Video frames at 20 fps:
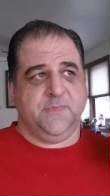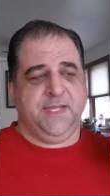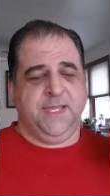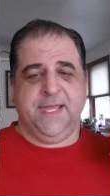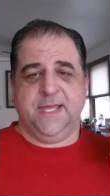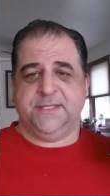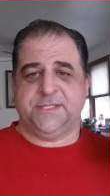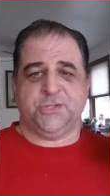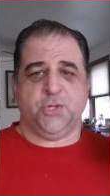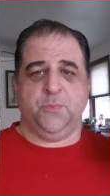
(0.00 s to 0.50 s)
he
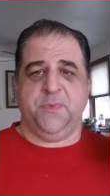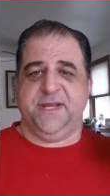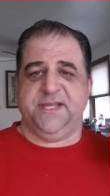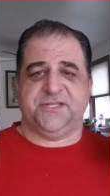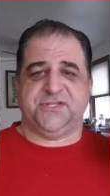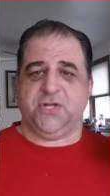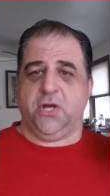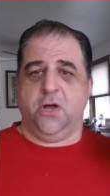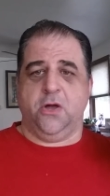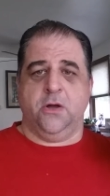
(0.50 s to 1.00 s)
had so many
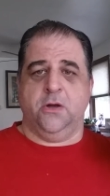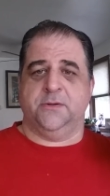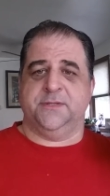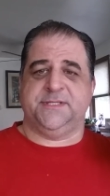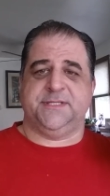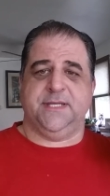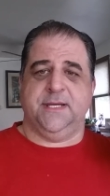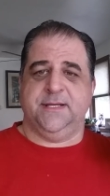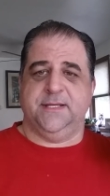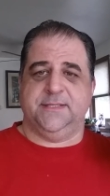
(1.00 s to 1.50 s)

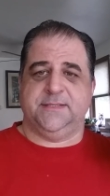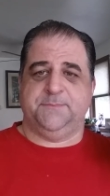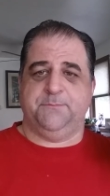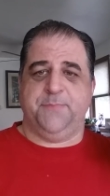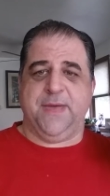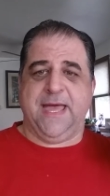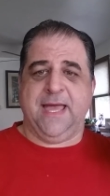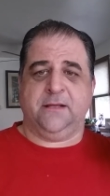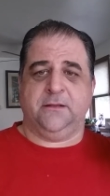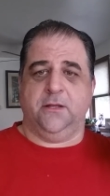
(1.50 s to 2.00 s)
songs in his
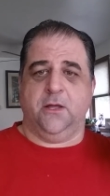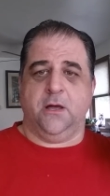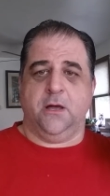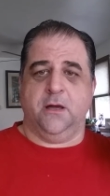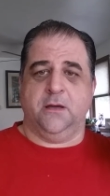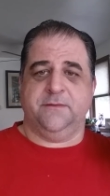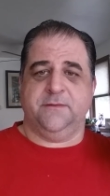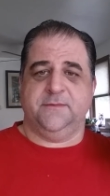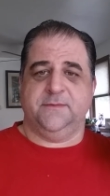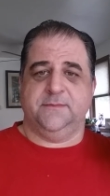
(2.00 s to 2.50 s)

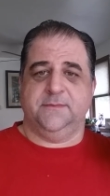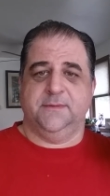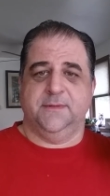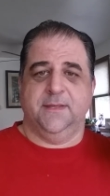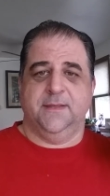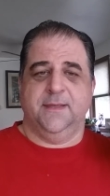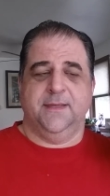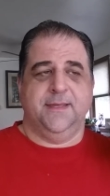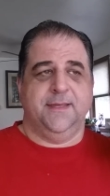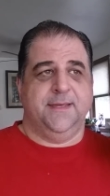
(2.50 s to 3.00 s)
backlog
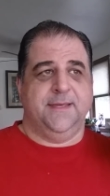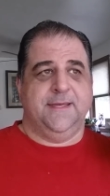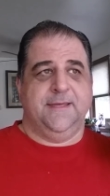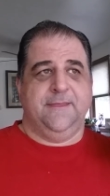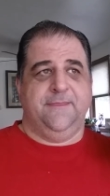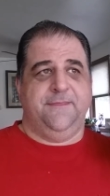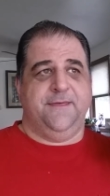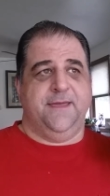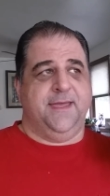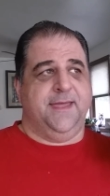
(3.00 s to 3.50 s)

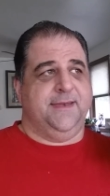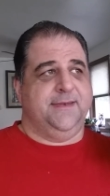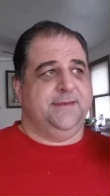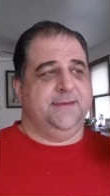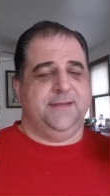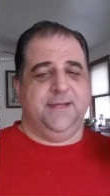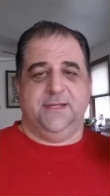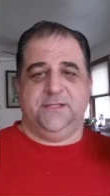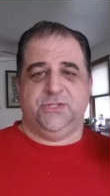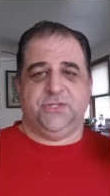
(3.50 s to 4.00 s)
that
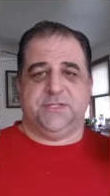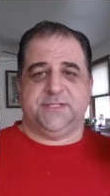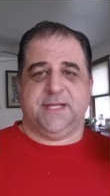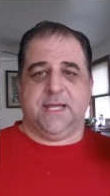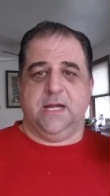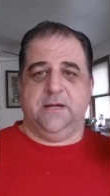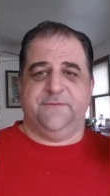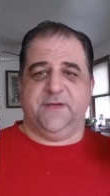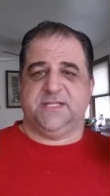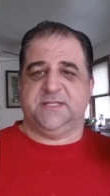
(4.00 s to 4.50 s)
it just
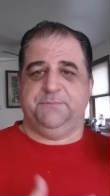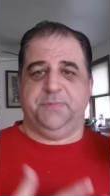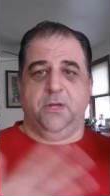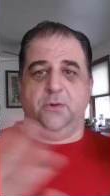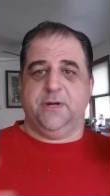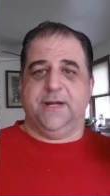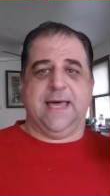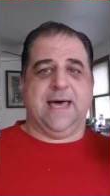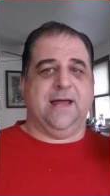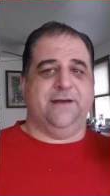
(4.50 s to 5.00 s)
kind of
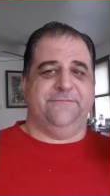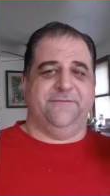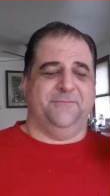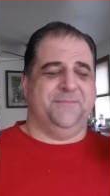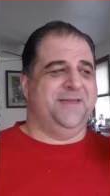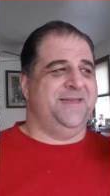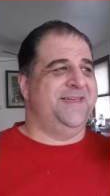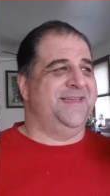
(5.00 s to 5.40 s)
exploded out of him.